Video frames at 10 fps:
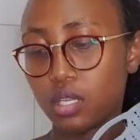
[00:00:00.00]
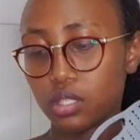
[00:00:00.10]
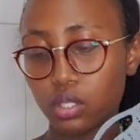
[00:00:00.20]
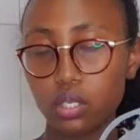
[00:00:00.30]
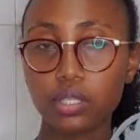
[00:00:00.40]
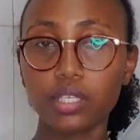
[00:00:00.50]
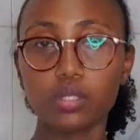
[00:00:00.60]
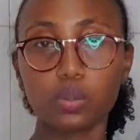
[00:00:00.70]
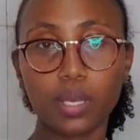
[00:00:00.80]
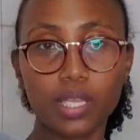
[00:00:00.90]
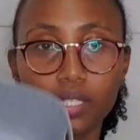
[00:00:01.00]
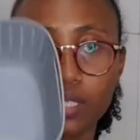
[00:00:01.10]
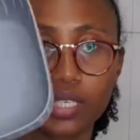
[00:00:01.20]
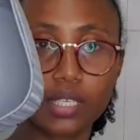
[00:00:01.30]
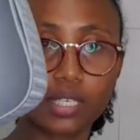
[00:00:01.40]
So these
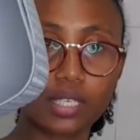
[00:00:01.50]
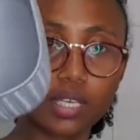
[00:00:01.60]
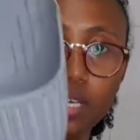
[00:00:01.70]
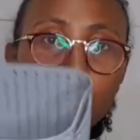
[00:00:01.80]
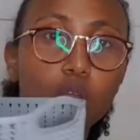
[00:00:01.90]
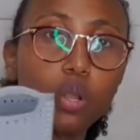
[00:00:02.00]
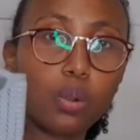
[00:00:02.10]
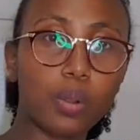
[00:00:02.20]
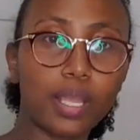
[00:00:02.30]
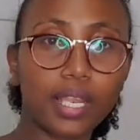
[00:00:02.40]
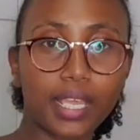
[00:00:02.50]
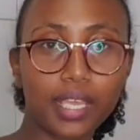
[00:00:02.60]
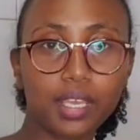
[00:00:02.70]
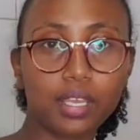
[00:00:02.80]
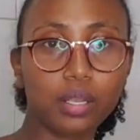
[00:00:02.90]
ones were
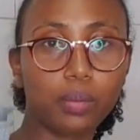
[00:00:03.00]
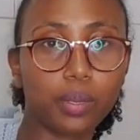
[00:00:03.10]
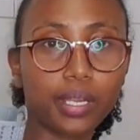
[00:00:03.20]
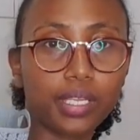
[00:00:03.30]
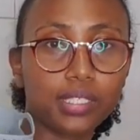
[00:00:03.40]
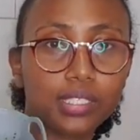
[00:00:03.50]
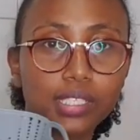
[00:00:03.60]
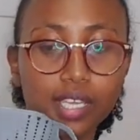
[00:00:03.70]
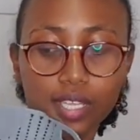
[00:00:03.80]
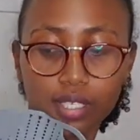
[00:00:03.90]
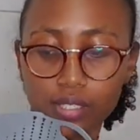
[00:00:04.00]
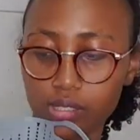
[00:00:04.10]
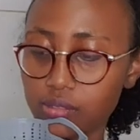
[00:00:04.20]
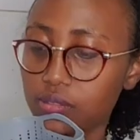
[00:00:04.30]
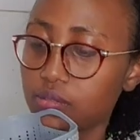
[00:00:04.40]
like 199.
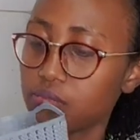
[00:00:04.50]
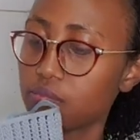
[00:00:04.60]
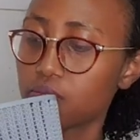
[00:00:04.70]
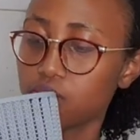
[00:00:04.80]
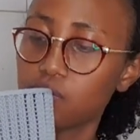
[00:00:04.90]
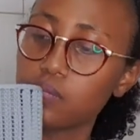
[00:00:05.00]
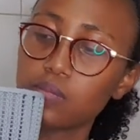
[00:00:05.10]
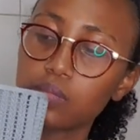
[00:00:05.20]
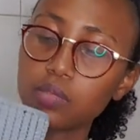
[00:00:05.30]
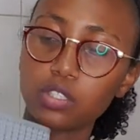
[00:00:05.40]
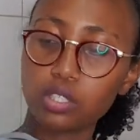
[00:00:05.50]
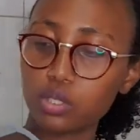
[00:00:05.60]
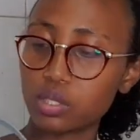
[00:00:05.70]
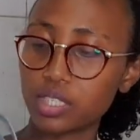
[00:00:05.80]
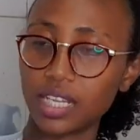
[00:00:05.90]
So these
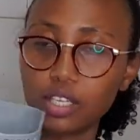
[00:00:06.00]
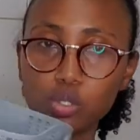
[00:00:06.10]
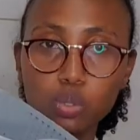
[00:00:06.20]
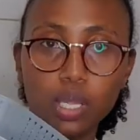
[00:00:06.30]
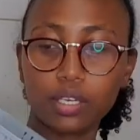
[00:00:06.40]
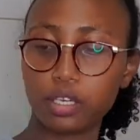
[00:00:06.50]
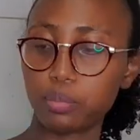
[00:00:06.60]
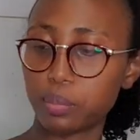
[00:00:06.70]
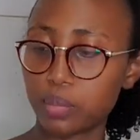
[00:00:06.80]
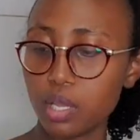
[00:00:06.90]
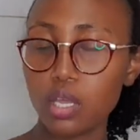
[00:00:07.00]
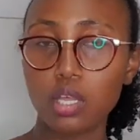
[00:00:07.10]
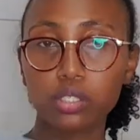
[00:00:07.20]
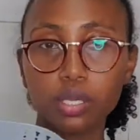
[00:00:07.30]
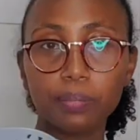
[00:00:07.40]
ones are like 200 bob.
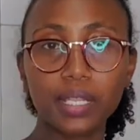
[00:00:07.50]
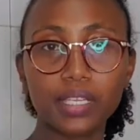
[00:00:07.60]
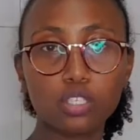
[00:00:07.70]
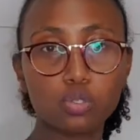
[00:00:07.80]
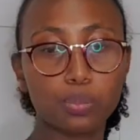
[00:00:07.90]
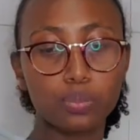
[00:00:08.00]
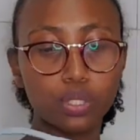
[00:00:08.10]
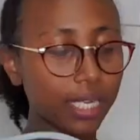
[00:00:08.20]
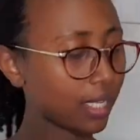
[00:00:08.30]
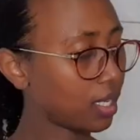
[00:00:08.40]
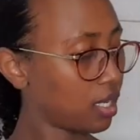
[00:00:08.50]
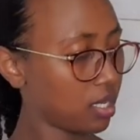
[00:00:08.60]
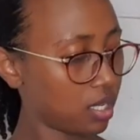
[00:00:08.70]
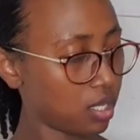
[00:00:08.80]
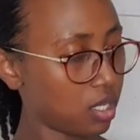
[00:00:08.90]
So I'm planning to put like
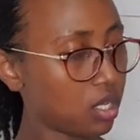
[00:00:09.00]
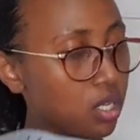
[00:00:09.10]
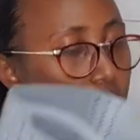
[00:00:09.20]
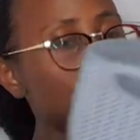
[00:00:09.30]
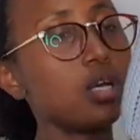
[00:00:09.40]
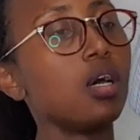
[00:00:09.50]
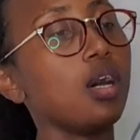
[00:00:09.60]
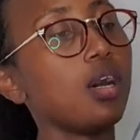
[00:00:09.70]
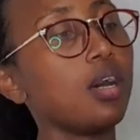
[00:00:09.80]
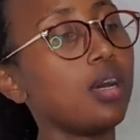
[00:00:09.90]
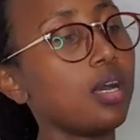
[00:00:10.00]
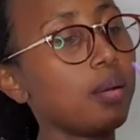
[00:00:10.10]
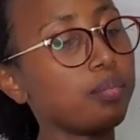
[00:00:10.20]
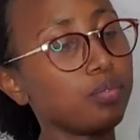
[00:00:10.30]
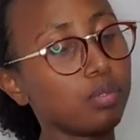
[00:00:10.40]

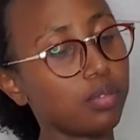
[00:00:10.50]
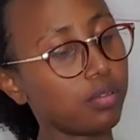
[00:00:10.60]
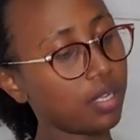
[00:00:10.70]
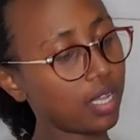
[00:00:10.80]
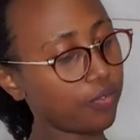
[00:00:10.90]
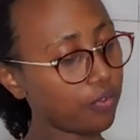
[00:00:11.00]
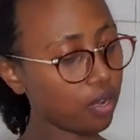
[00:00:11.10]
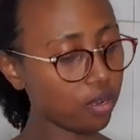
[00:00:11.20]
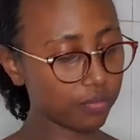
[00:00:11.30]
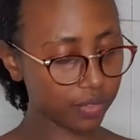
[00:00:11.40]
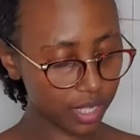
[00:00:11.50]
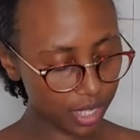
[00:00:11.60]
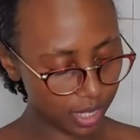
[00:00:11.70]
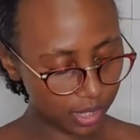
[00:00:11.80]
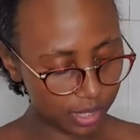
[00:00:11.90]
4 of
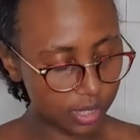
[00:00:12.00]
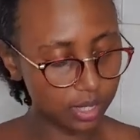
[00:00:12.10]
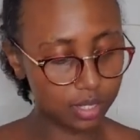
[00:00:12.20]
these.